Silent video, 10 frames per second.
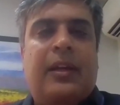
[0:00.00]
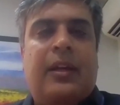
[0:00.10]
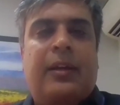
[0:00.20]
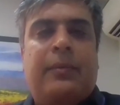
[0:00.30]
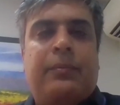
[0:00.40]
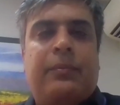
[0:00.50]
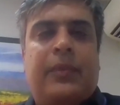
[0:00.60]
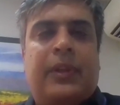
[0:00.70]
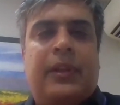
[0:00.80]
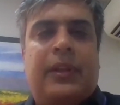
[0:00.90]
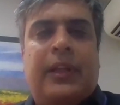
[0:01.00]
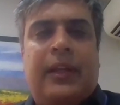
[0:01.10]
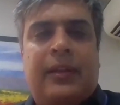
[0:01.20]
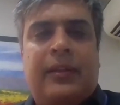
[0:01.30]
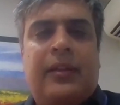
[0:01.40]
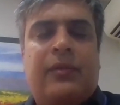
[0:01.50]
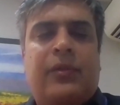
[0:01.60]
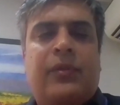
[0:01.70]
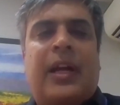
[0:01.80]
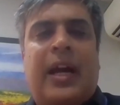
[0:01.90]
Um, the industries
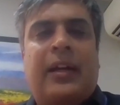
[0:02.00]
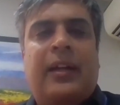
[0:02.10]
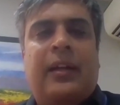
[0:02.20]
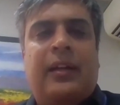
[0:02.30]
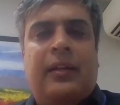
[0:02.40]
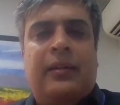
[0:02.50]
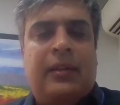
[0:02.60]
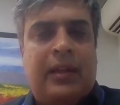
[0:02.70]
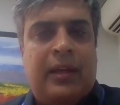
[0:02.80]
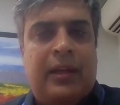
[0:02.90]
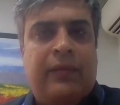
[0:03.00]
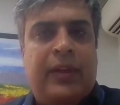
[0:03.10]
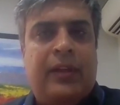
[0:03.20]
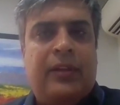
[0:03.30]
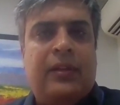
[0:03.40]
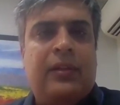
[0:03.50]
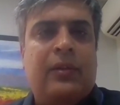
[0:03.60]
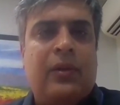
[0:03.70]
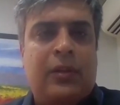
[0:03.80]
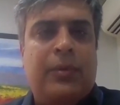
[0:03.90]
which were hard hit are
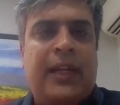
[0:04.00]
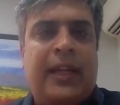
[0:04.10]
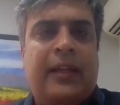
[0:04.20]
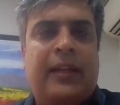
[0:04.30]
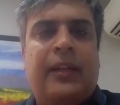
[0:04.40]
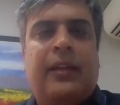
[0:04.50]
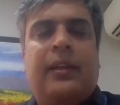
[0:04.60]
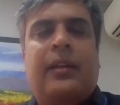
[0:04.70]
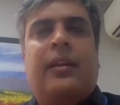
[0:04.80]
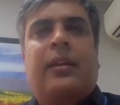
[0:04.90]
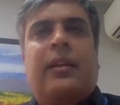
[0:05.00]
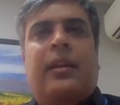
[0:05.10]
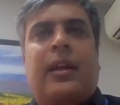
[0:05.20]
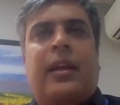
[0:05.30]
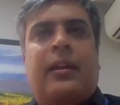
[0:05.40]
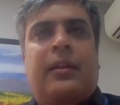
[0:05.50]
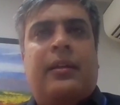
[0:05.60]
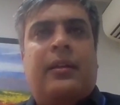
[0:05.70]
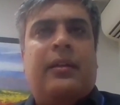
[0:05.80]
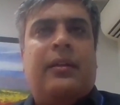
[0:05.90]
aviation, hospitality,
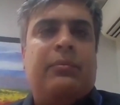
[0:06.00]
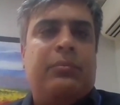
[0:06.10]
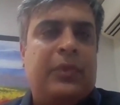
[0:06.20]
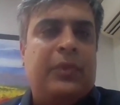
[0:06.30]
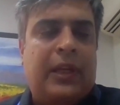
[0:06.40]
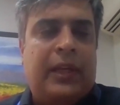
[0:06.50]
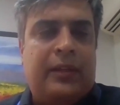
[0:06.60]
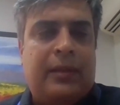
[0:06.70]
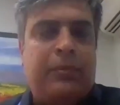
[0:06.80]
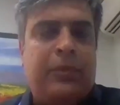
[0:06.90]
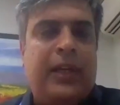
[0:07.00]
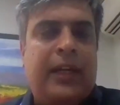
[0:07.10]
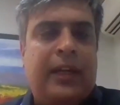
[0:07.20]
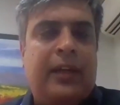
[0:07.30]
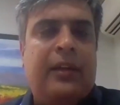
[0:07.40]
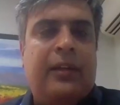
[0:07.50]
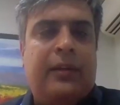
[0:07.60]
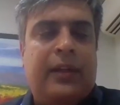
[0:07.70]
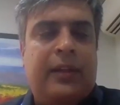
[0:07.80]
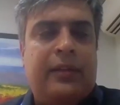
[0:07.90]
and uh, and some related
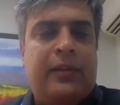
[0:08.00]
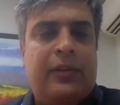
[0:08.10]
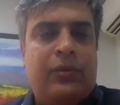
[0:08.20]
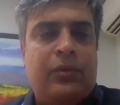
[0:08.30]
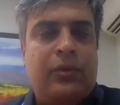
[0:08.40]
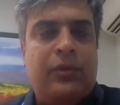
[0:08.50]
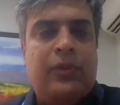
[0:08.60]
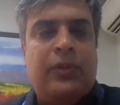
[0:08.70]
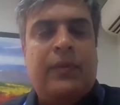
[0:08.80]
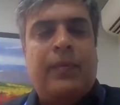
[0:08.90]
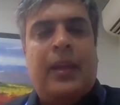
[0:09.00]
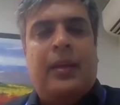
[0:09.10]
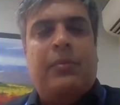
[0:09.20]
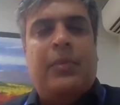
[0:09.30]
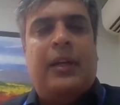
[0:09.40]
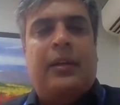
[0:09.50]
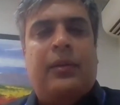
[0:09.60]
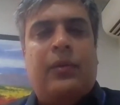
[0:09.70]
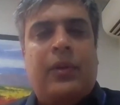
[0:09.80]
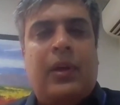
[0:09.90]
uh, industries to those. But
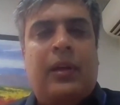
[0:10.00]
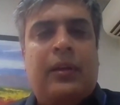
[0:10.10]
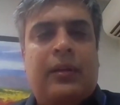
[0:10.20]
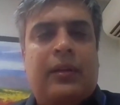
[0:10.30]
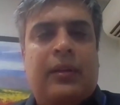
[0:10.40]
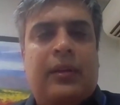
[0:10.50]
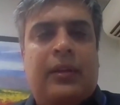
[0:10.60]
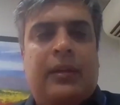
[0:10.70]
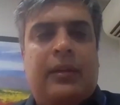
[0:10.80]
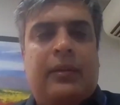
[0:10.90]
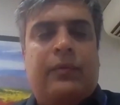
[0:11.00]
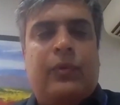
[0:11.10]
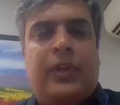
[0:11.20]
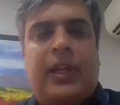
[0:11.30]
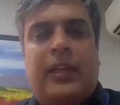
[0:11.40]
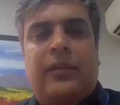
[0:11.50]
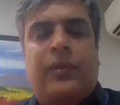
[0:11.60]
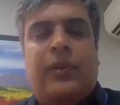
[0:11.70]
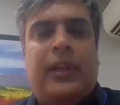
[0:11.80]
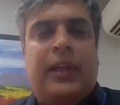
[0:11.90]
overall, the forecast
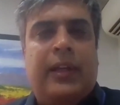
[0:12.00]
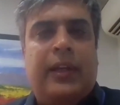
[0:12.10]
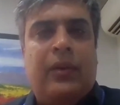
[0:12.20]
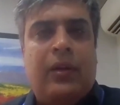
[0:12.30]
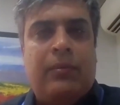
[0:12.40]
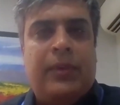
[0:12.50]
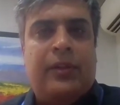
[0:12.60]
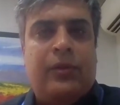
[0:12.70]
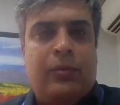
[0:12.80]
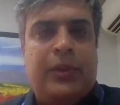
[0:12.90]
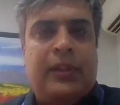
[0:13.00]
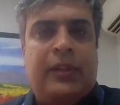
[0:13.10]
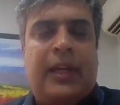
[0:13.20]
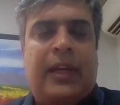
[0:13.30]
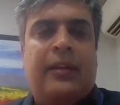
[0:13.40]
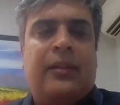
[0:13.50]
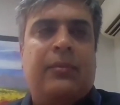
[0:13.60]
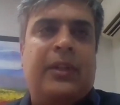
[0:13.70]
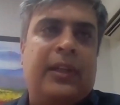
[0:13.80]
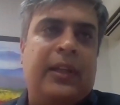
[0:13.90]
for the Indian economy is robust, and
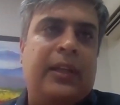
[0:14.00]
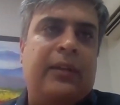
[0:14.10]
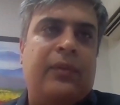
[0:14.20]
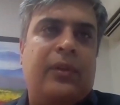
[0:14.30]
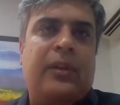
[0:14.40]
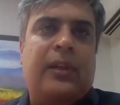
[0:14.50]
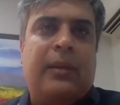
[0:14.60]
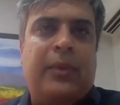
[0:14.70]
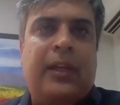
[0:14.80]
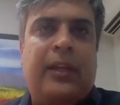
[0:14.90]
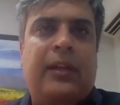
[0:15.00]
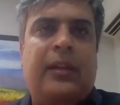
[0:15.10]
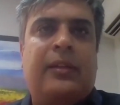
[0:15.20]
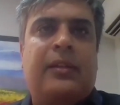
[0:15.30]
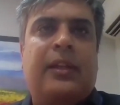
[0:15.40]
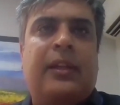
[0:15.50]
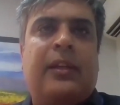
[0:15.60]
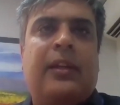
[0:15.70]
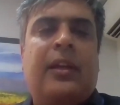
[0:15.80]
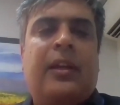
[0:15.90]
similarly for the chemical
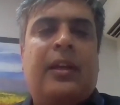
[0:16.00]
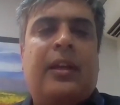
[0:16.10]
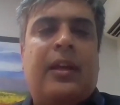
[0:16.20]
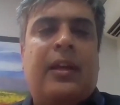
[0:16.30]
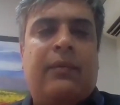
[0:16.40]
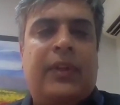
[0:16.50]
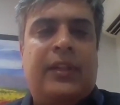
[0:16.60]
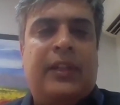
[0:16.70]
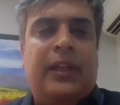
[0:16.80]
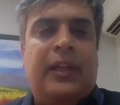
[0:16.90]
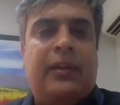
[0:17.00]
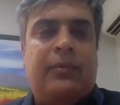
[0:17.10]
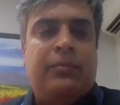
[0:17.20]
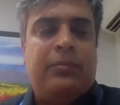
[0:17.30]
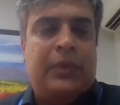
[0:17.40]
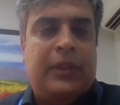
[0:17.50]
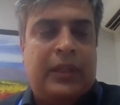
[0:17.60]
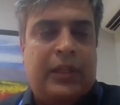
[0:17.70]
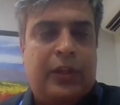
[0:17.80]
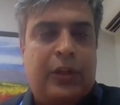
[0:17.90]
industry, uh, we see a
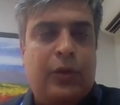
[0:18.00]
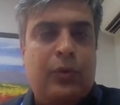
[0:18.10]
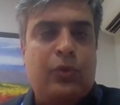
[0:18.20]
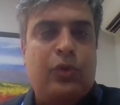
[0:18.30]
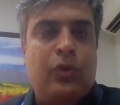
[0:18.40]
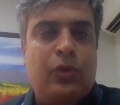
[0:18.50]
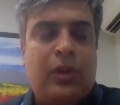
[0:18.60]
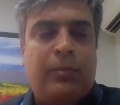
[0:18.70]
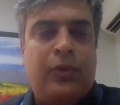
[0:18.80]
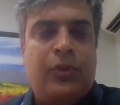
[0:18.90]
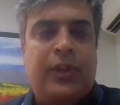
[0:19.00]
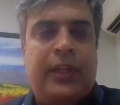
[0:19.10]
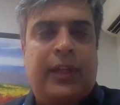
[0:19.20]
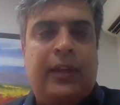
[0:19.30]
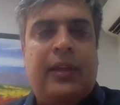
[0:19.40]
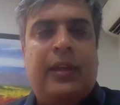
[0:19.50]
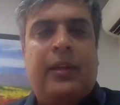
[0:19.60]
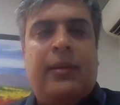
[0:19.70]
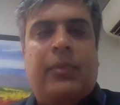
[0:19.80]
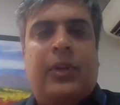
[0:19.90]
a huge growth opportunity
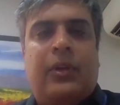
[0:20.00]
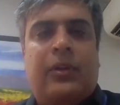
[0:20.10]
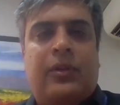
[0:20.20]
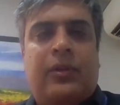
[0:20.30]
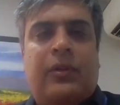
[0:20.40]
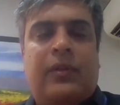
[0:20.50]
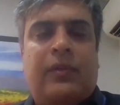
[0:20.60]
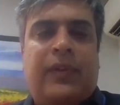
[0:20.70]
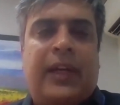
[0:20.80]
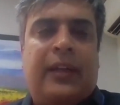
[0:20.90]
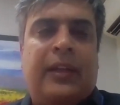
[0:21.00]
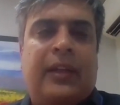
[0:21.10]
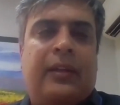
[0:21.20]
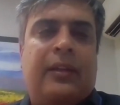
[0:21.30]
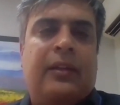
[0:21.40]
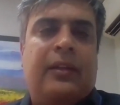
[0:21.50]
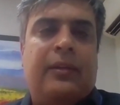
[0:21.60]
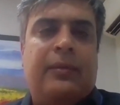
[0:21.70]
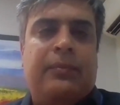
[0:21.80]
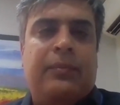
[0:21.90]
because of the fact that
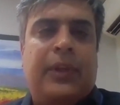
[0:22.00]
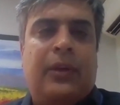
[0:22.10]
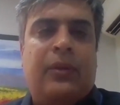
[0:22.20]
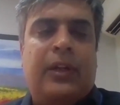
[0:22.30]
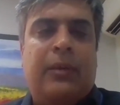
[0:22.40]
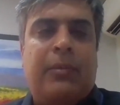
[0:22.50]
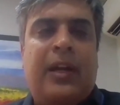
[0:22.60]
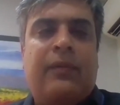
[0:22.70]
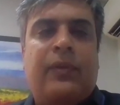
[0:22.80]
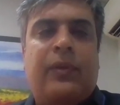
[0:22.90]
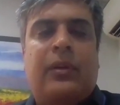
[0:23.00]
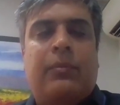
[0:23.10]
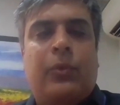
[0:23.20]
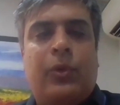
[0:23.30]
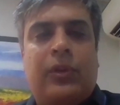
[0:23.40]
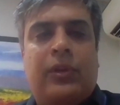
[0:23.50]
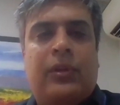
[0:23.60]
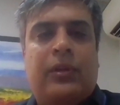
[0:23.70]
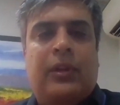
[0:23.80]
uh, you know the demand for both